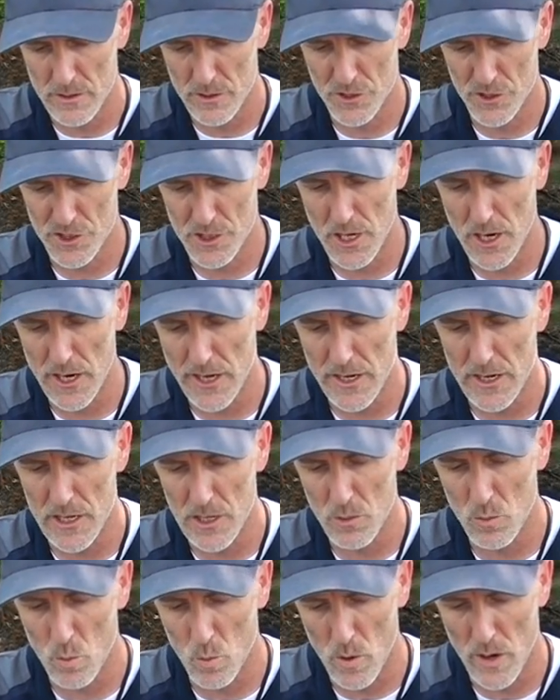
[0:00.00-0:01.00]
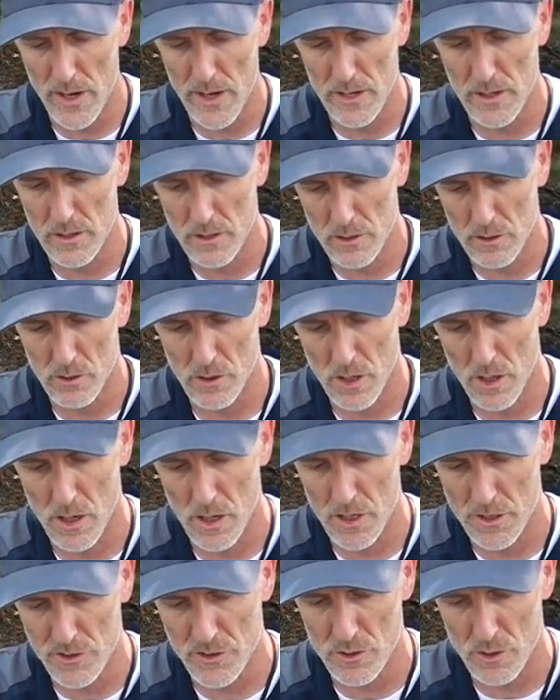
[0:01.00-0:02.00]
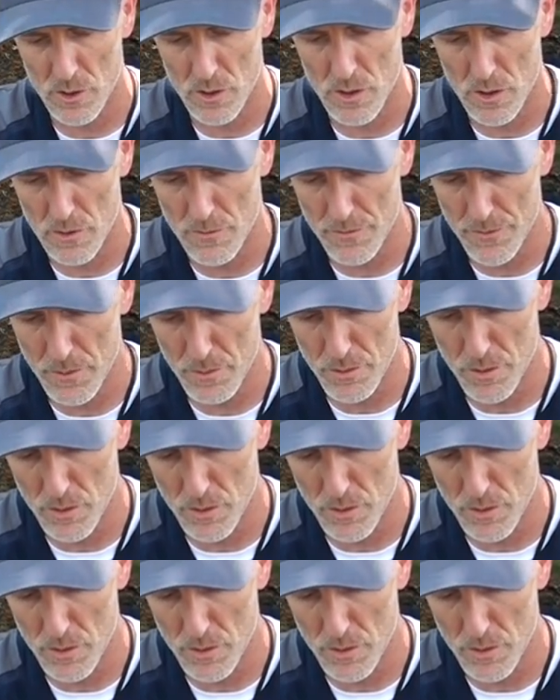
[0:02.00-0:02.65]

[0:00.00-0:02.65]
shiny white gloss off the